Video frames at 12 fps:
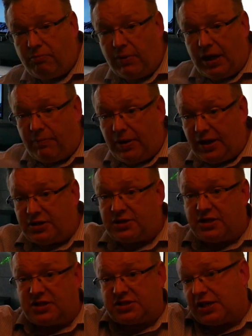maybe
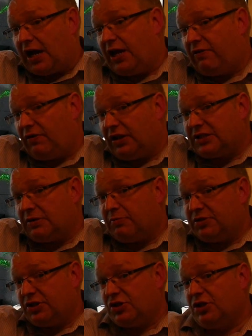to the side of your listening
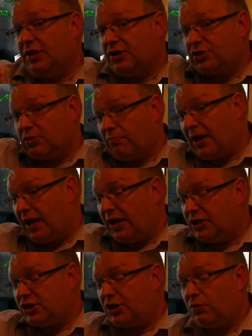position, there's some
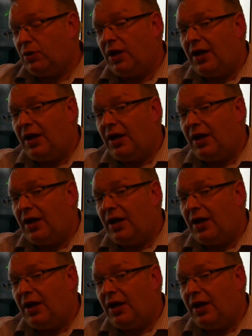behind you.